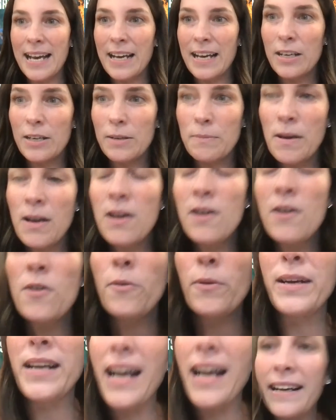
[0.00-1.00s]

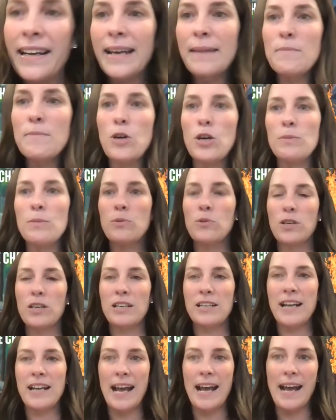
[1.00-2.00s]
When I came on
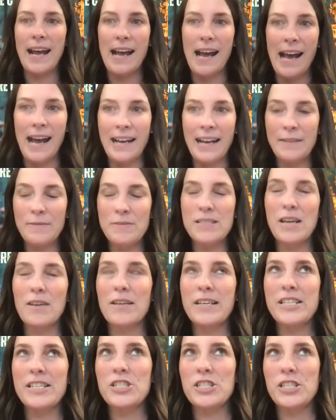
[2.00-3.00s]
board at Nevus
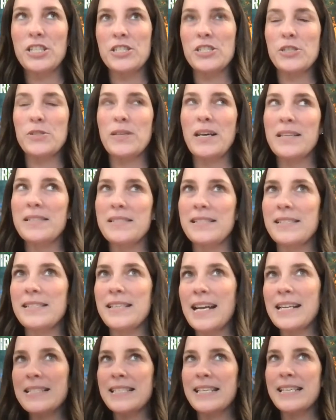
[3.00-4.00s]
Outreach in
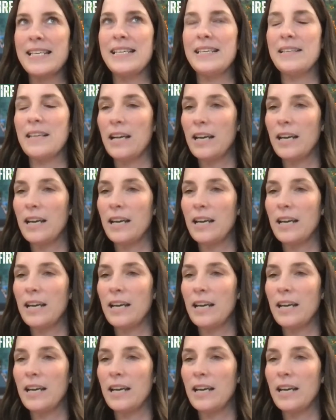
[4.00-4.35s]
2019,